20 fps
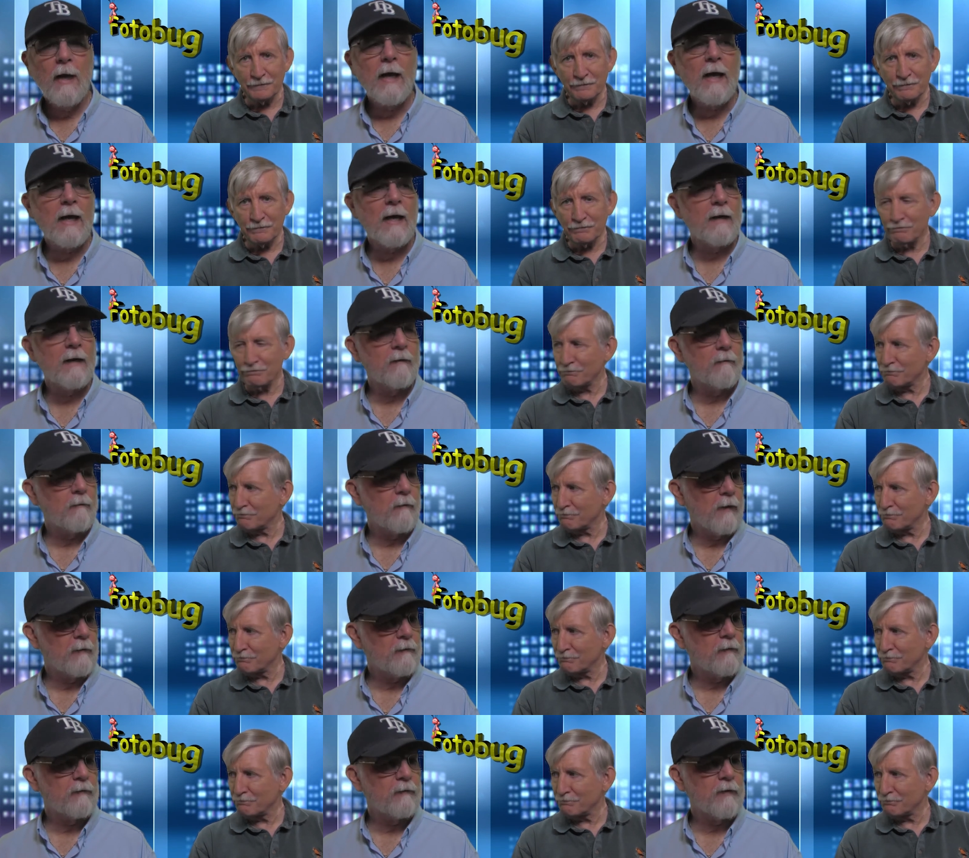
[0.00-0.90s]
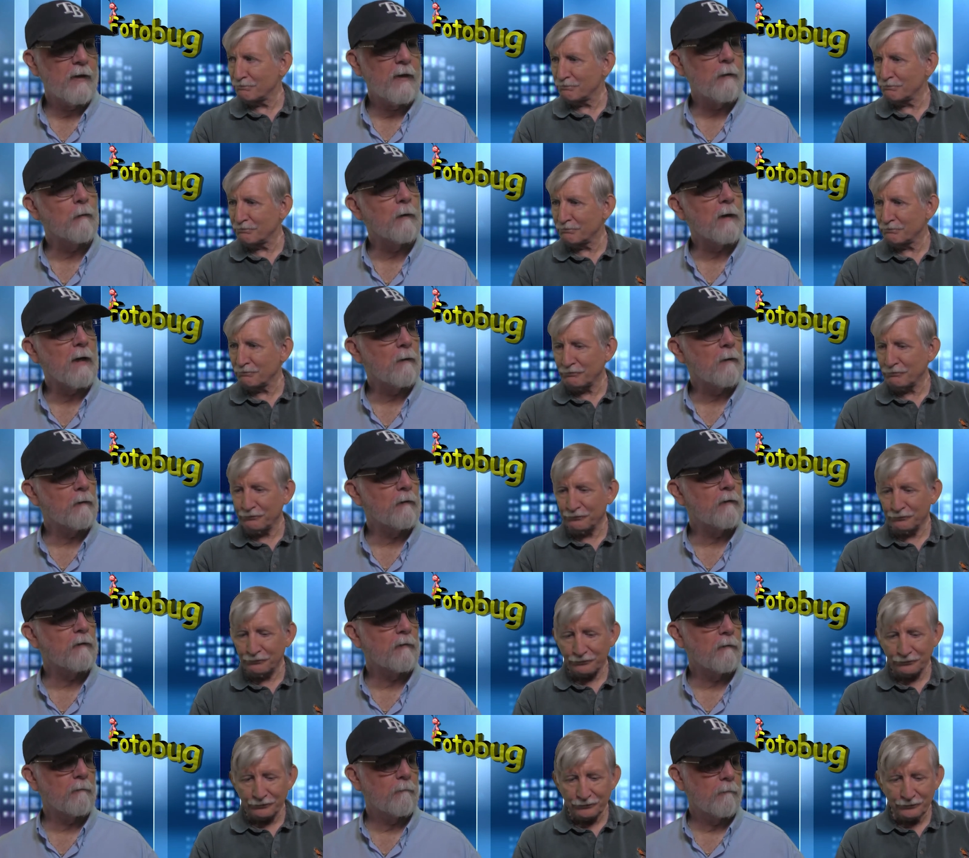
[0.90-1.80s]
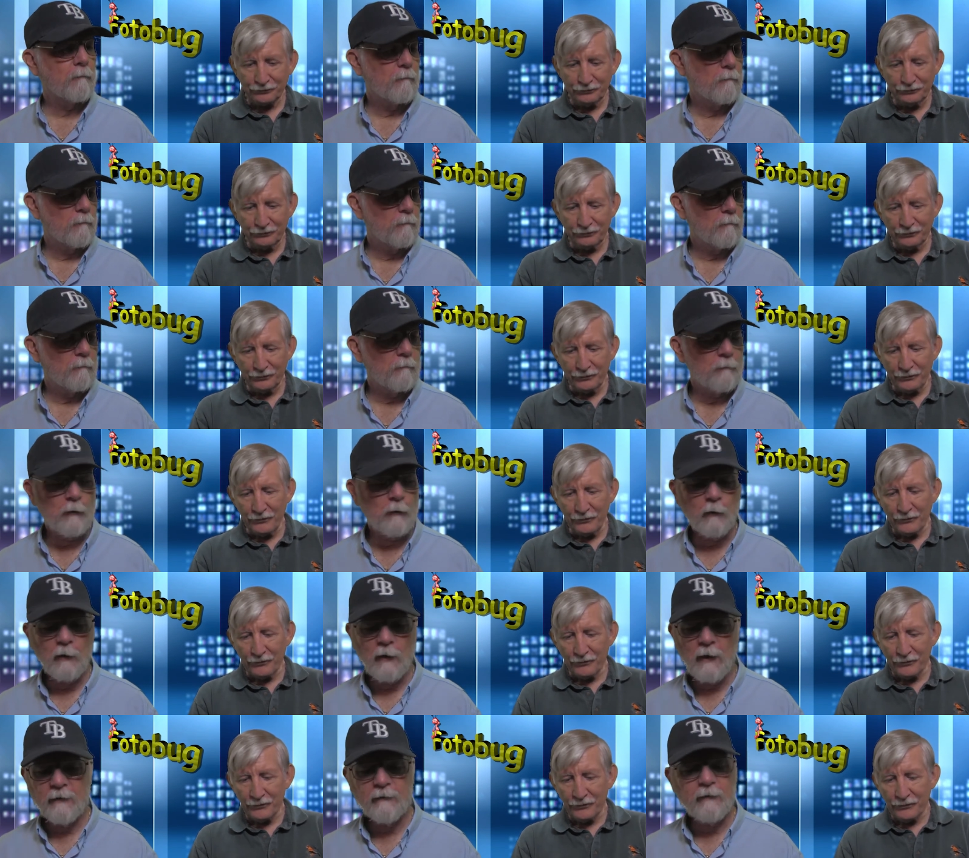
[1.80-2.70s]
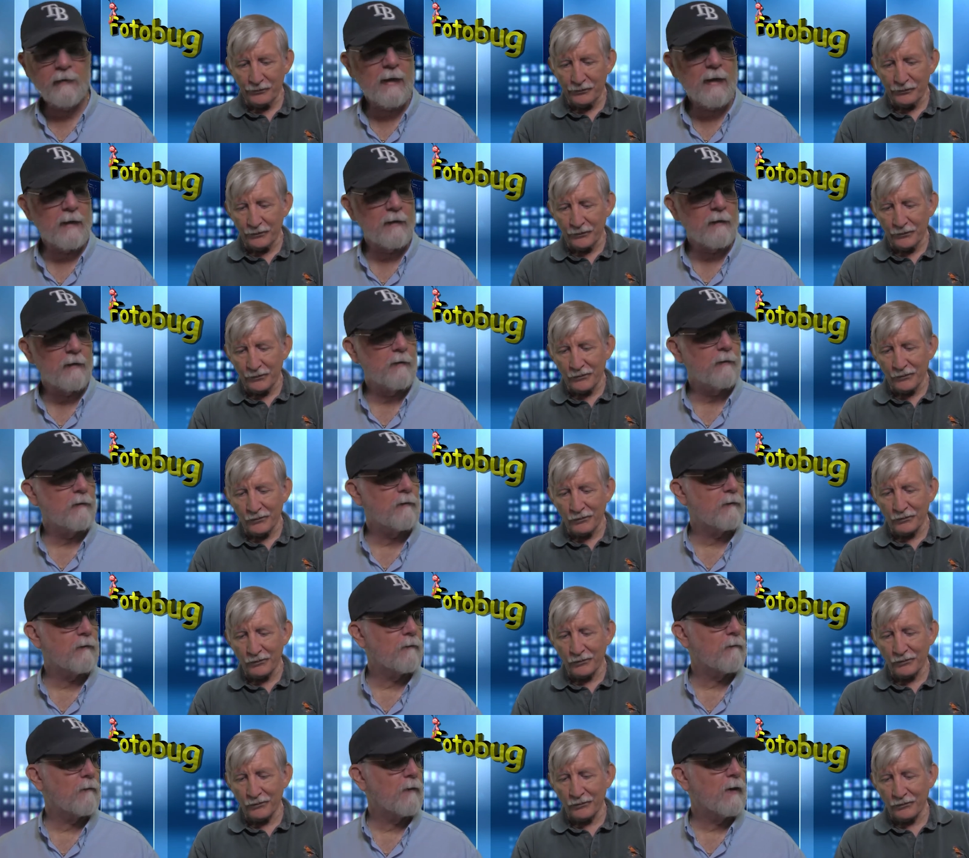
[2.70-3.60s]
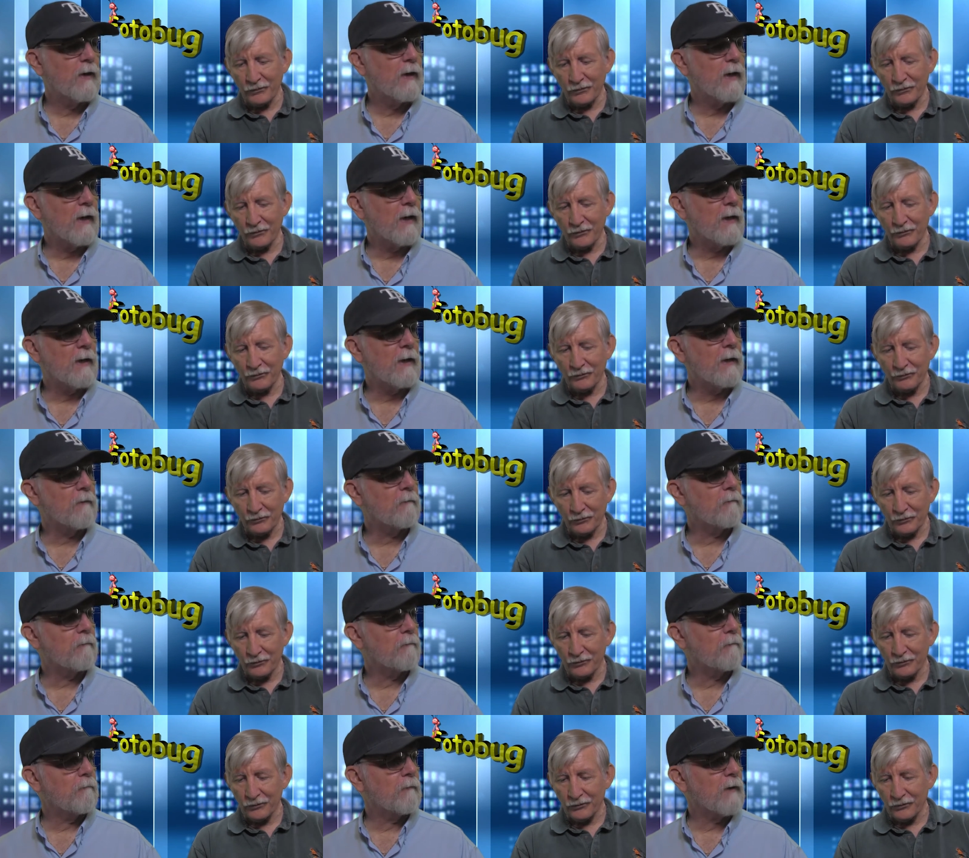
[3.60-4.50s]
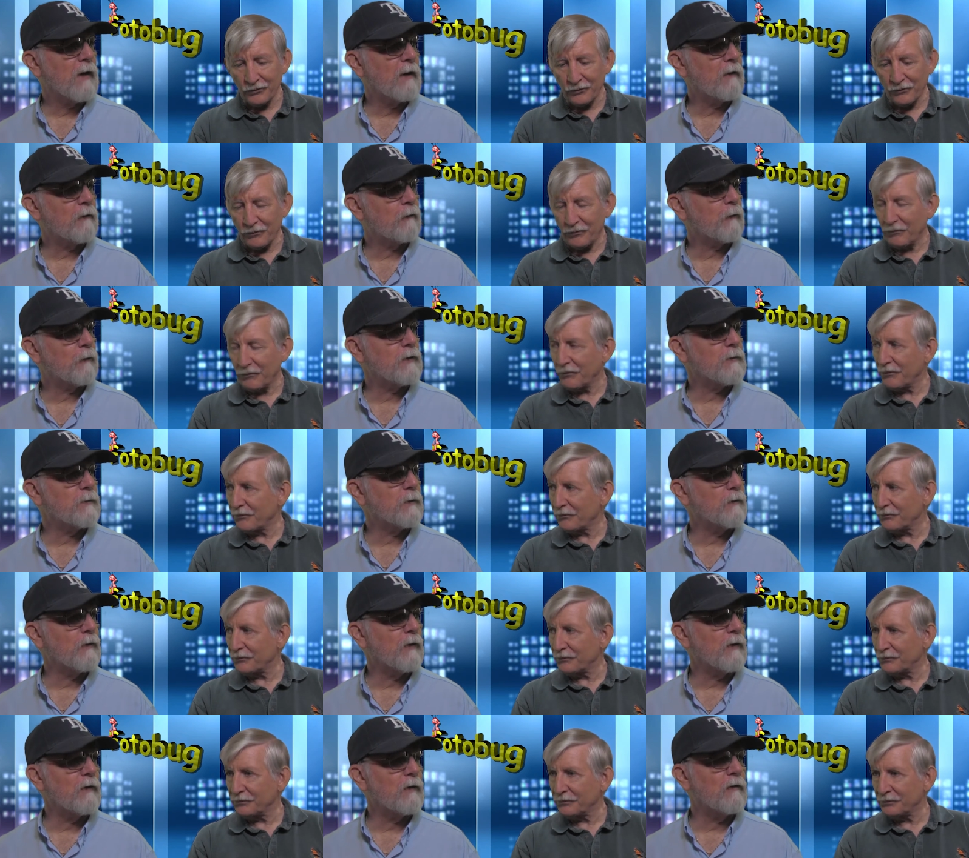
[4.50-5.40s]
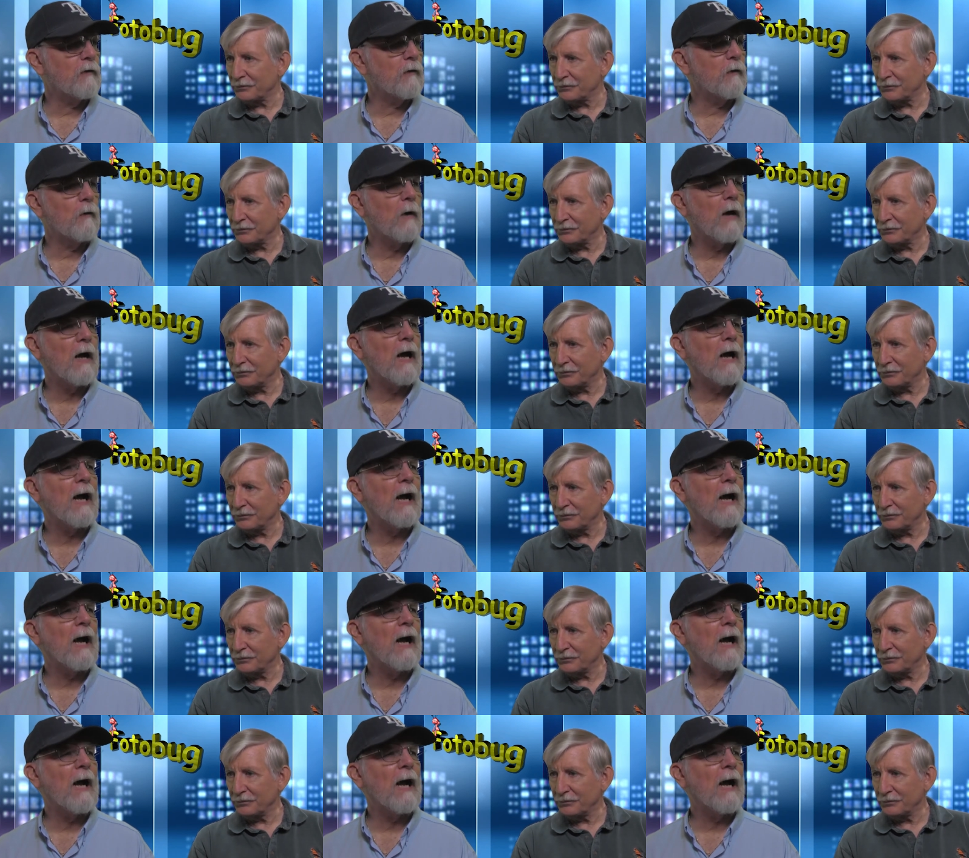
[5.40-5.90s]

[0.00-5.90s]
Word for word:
Speaker 1: And as I said, when I was utilizing that lens and then kind of switching between the two.